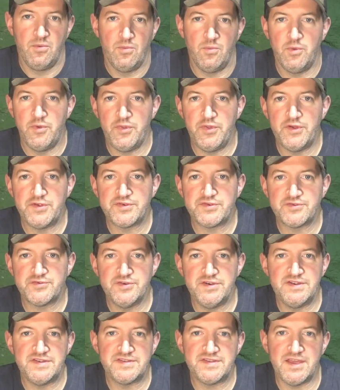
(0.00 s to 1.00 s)
With this
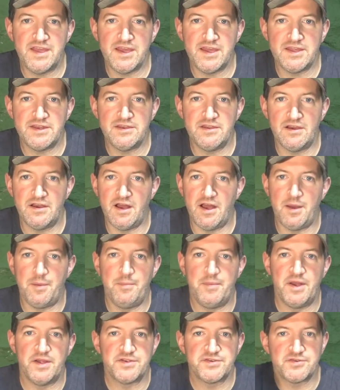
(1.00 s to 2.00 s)
tree stand,
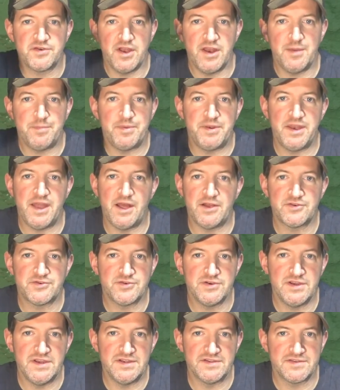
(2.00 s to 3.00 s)
a straight up and down
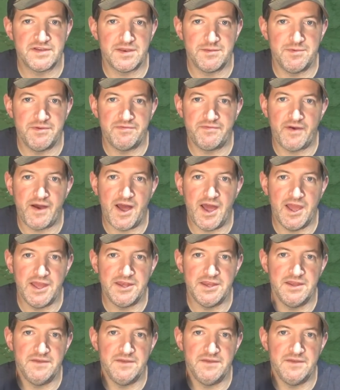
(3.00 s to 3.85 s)
tree is going to be fine.